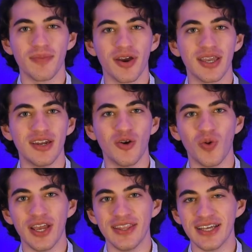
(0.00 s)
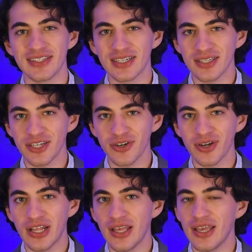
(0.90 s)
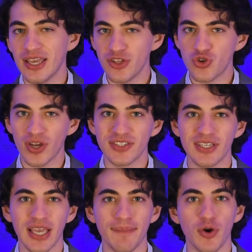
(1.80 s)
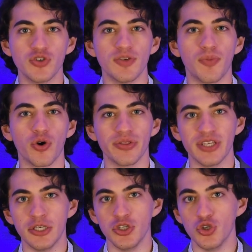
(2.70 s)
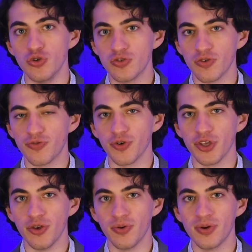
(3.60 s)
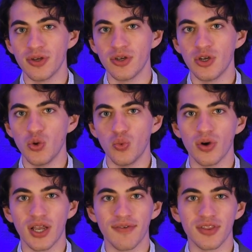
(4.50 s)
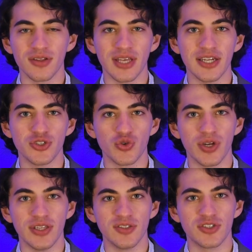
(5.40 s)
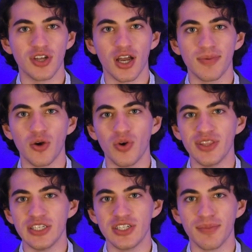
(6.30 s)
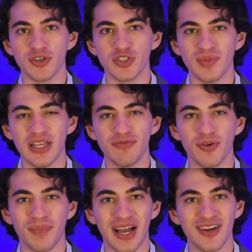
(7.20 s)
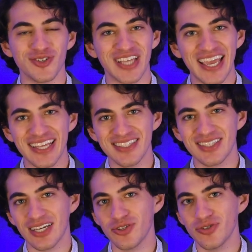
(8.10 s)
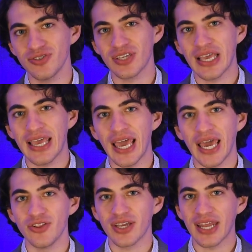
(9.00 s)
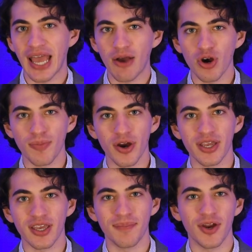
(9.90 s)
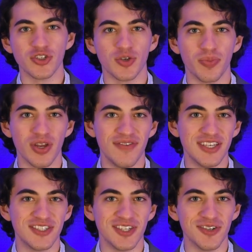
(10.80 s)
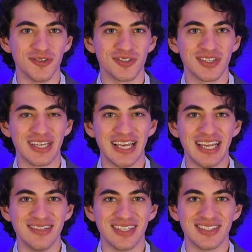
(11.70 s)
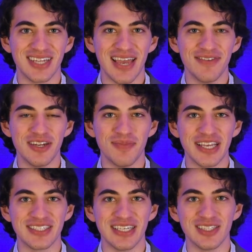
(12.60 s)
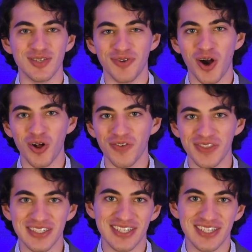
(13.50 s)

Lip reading: market in a way that's clear, interesting, and most importantly, useful for you. We'll cover the latest trends, talk about what these numbers mean for buyers and sellers, and look at how our market compares to previous years. Let's dive in and make sense of all of this